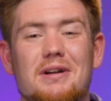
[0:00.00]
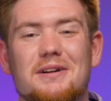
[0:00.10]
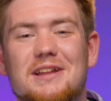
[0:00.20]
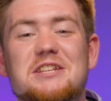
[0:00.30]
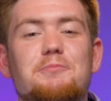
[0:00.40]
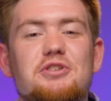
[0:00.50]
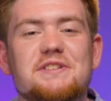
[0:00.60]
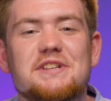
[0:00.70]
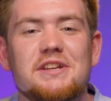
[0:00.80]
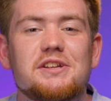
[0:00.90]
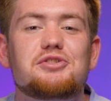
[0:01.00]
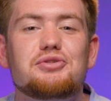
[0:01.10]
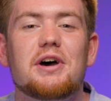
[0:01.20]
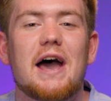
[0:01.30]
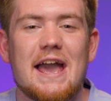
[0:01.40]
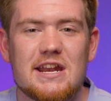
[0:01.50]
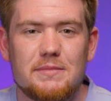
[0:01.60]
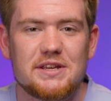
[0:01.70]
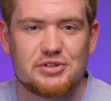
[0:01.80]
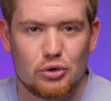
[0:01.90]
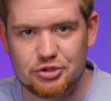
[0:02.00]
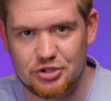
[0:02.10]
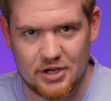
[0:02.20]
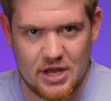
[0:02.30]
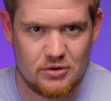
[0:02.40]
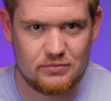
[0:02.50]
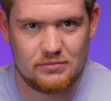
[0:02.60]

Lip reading: let's proceed to the Anime Soldier account.